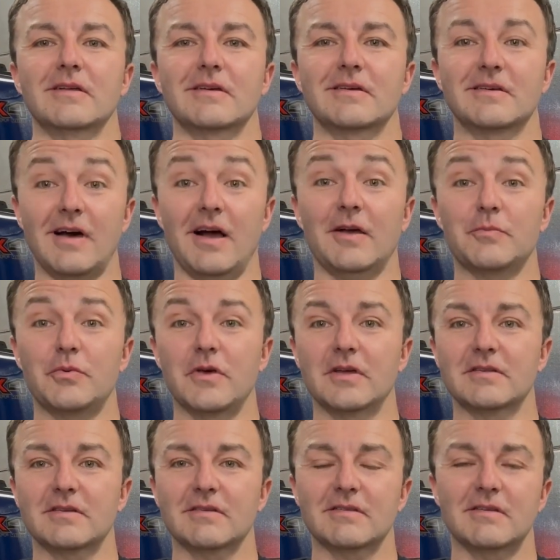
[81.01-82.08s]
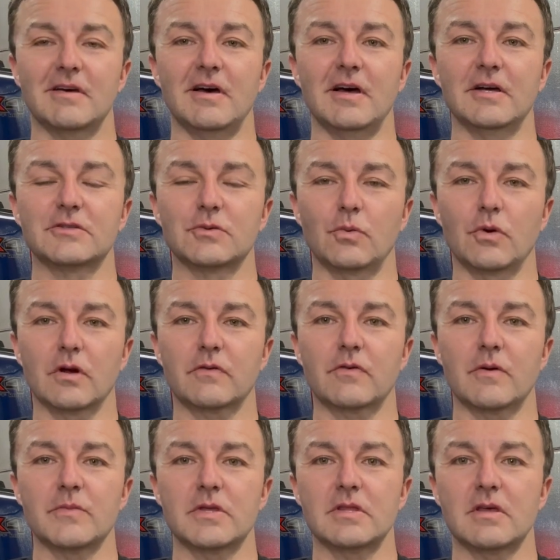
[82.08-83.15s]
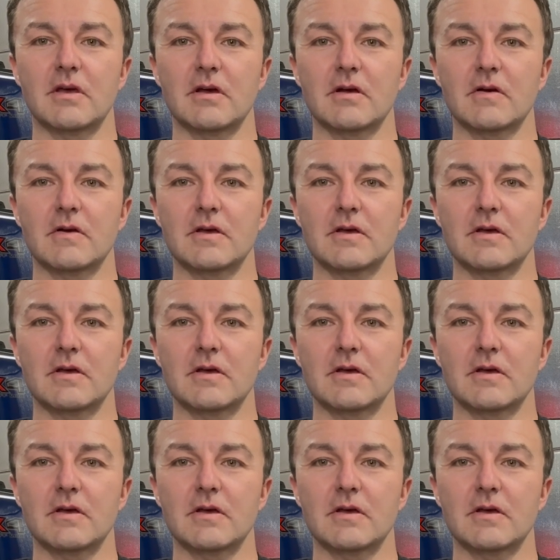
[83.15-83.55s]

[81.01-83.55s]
cockpit to work from in there.